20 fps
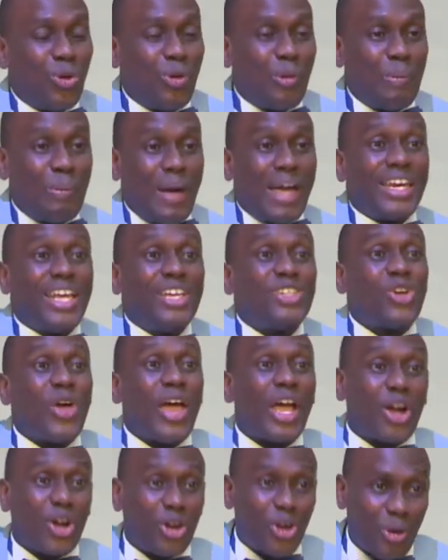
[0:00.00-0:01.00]
manage
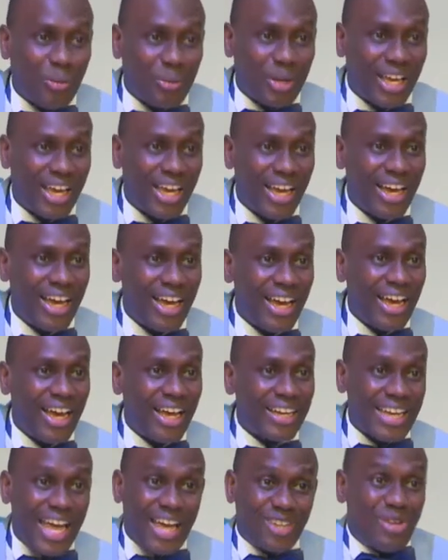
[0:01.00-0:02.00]
your economy.
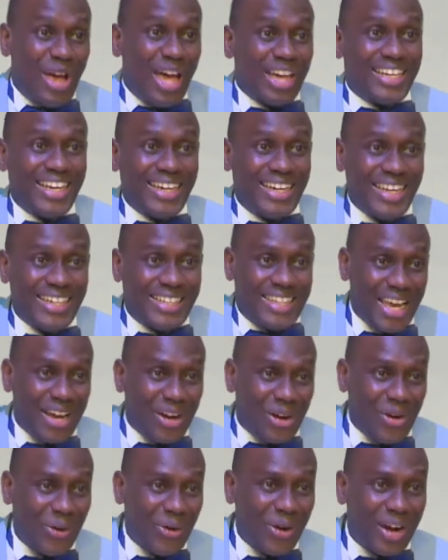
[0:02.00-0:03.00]
That's why he didn't
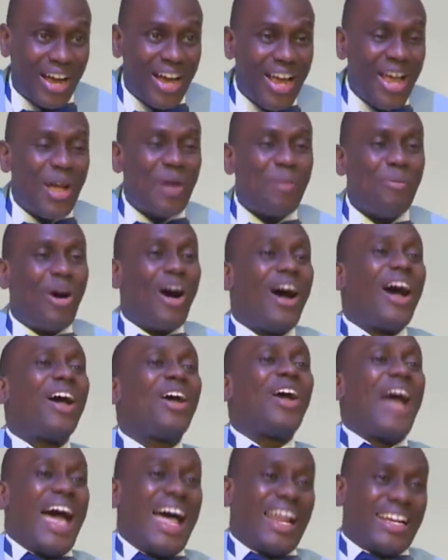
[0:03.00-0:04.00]
take Coke. But
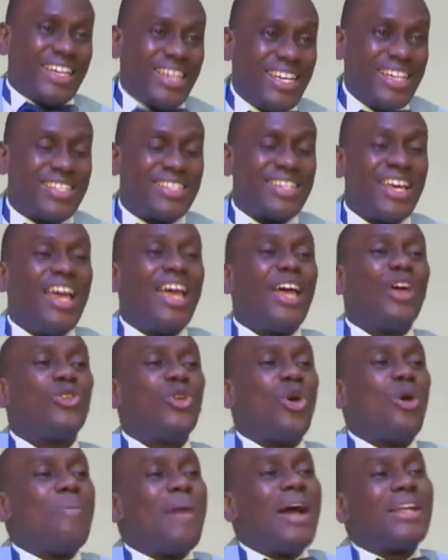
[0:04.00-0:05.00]
at least,
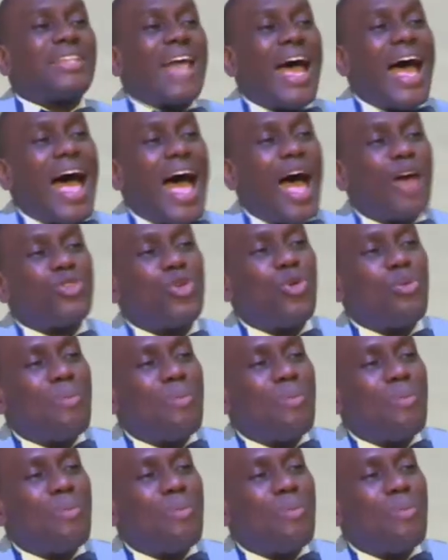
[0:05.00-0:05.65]
no matter how you